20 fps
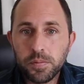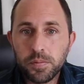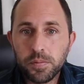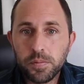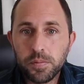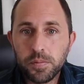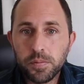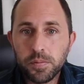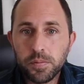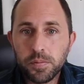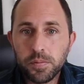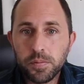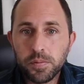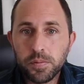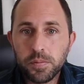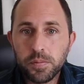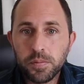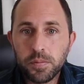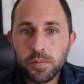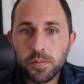
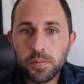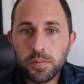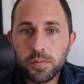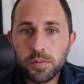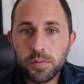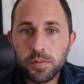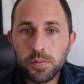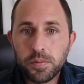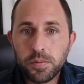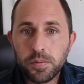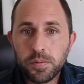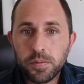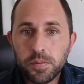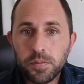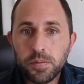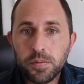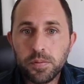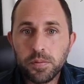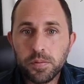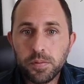
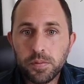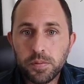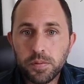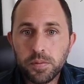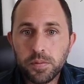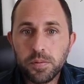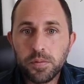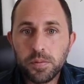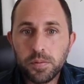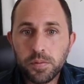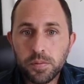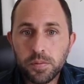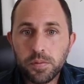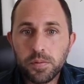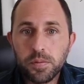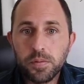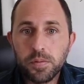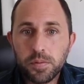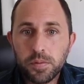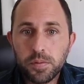
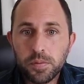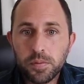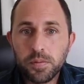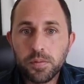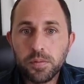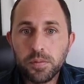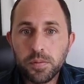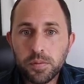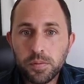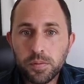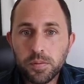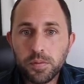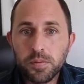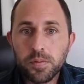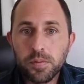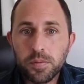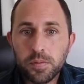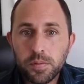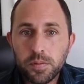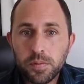
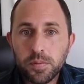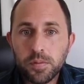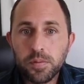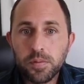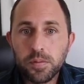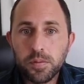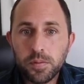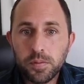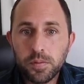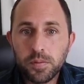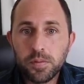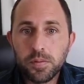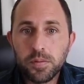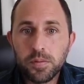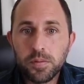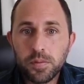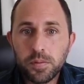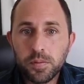(not speaking)